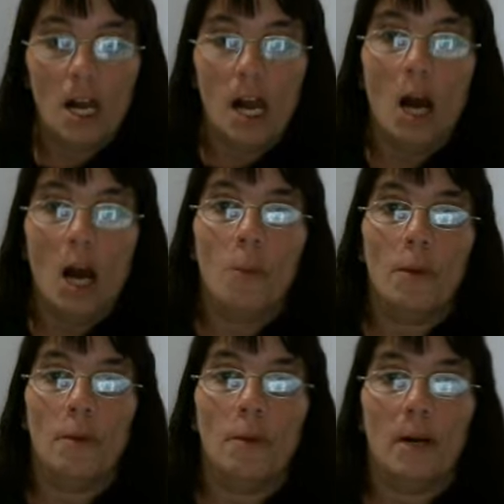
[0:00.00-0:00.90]
I hope
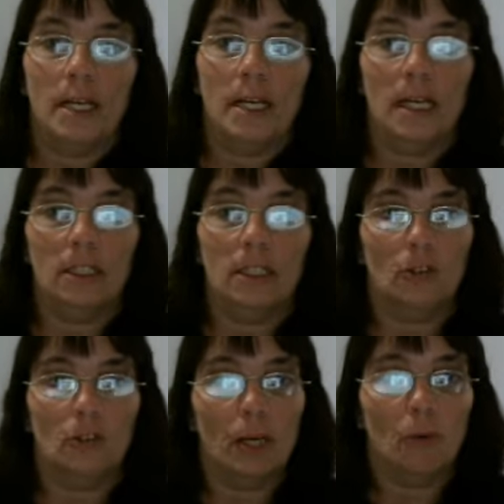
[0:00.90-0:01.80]
everybody has a
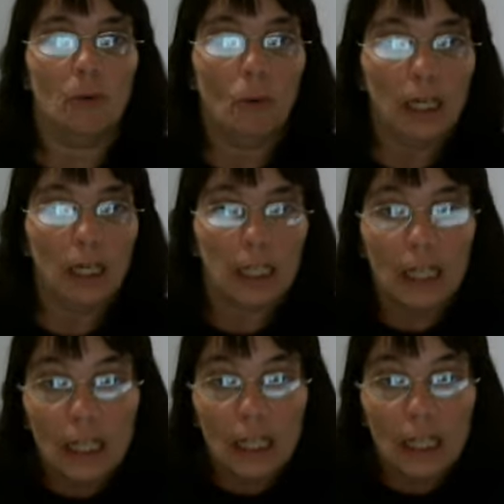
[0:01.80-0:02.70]
great
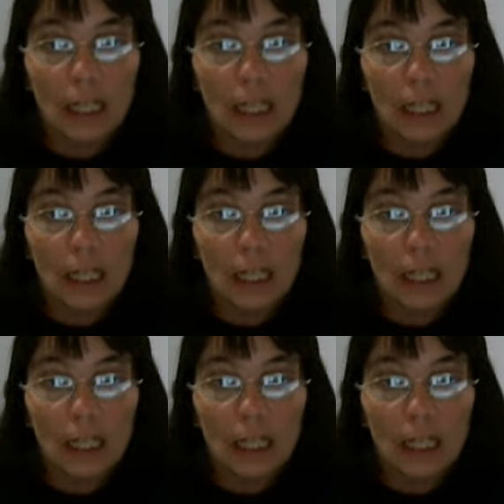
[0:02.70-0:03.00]
weekend